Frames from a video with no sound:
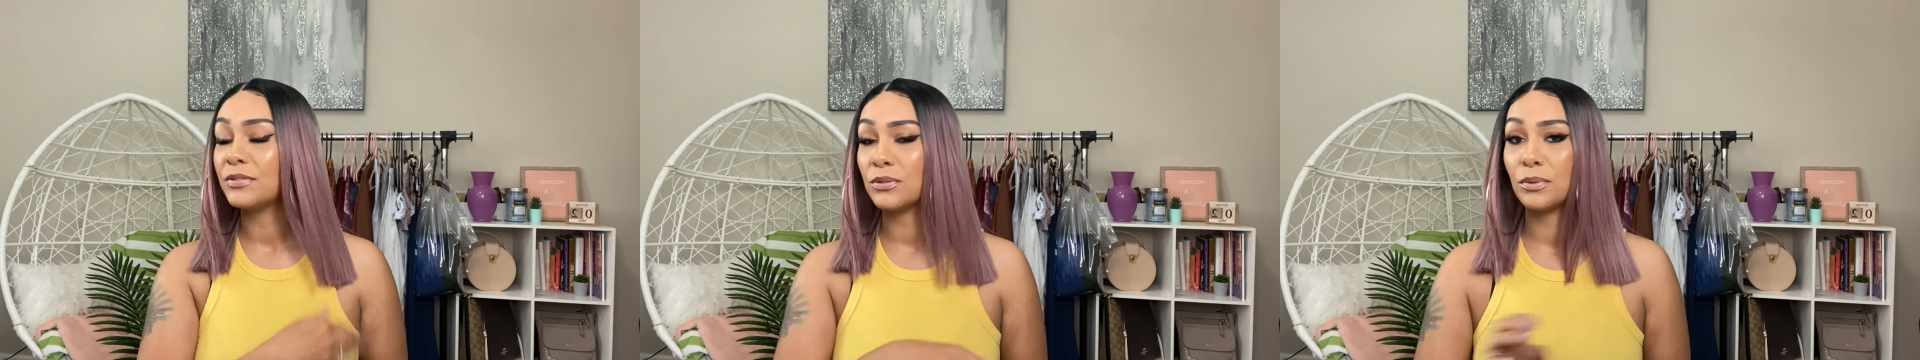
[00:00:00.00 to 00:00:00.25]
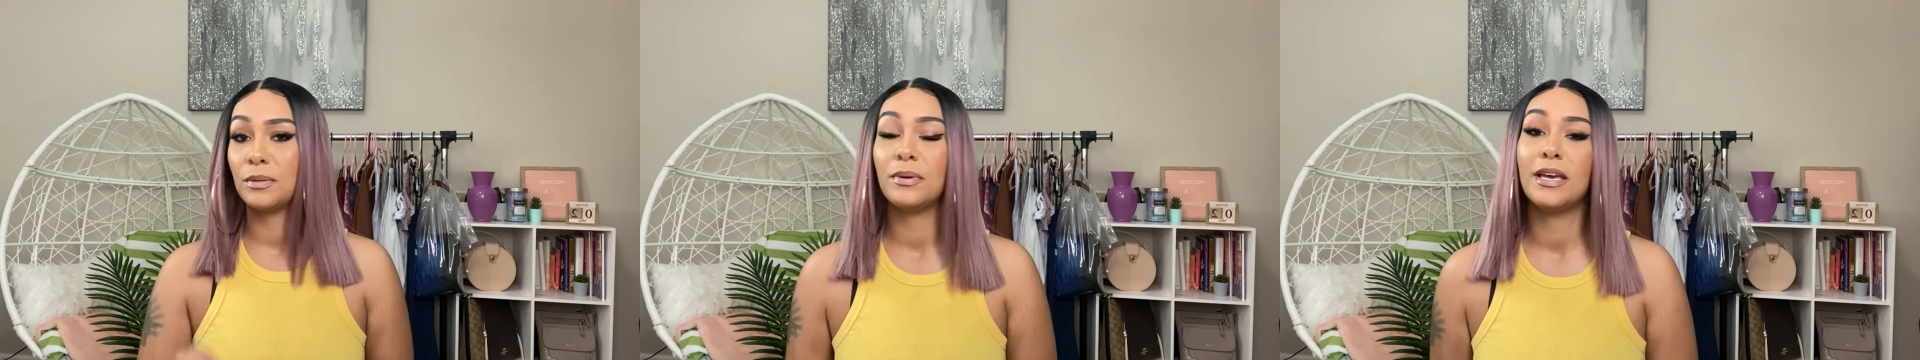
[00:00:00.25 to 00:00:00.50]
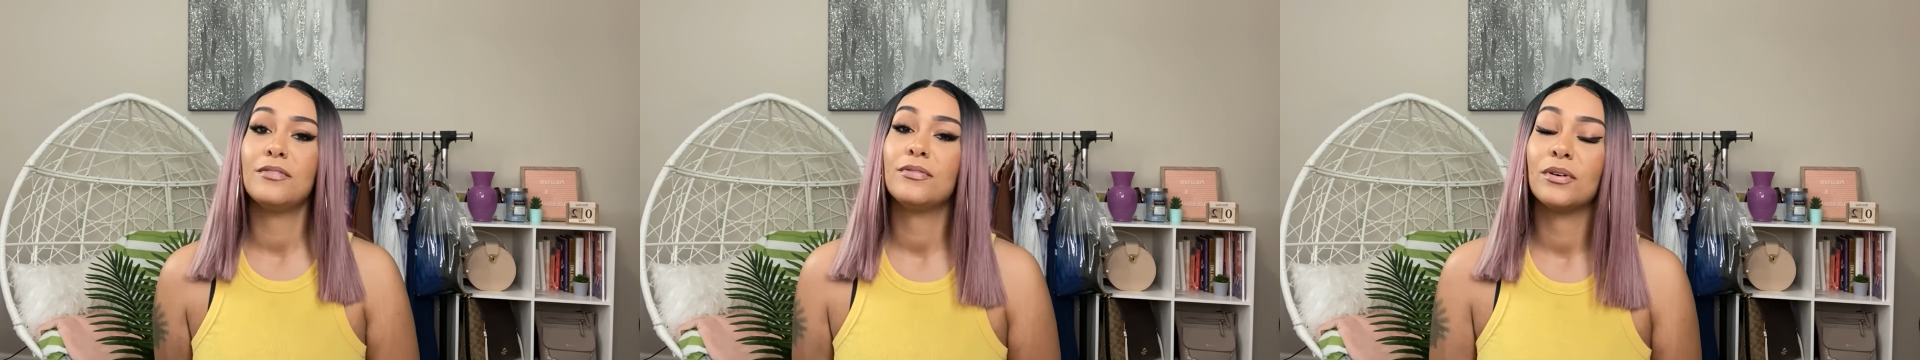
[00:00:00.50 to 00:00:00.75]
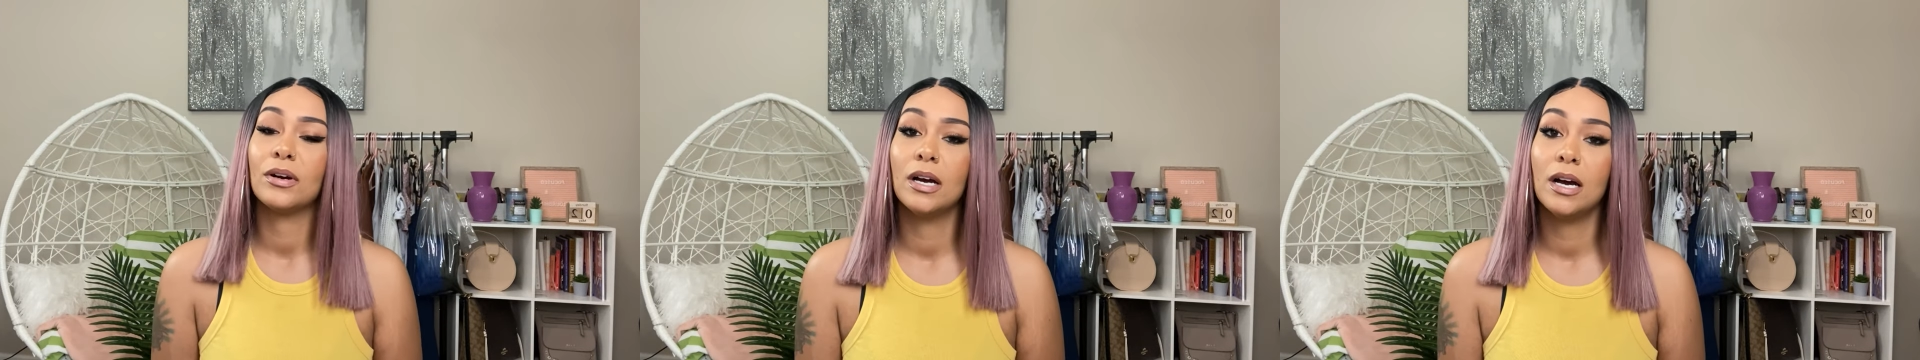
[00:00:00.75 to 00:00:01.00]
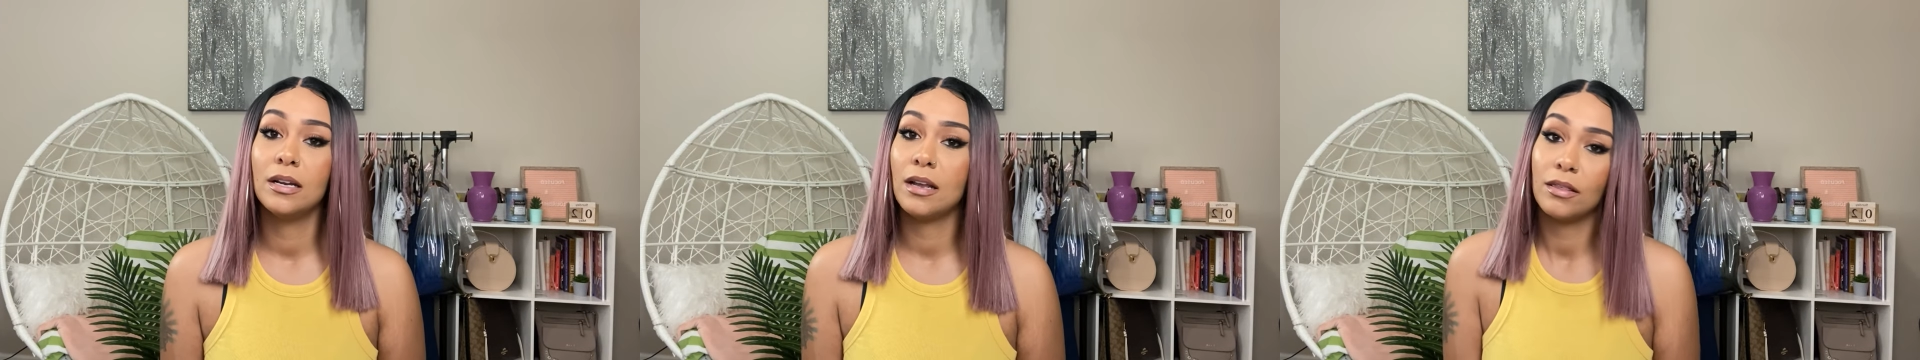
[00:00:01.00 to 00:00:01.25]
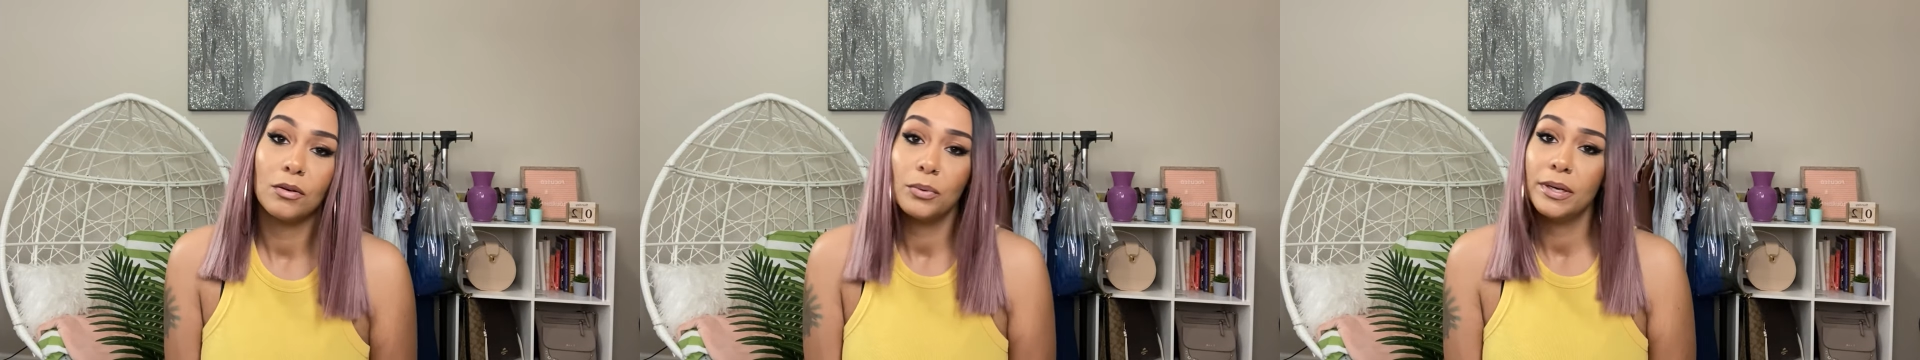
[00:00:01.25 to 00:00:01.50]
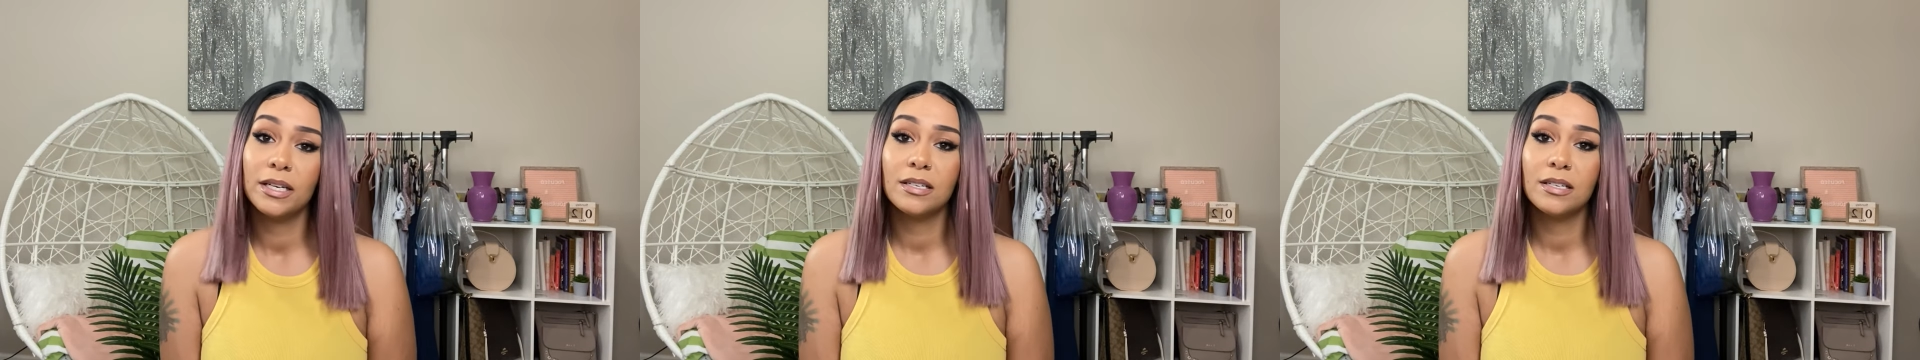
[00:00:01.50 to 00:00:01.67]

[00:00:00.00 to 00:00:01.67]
to repay for another wig,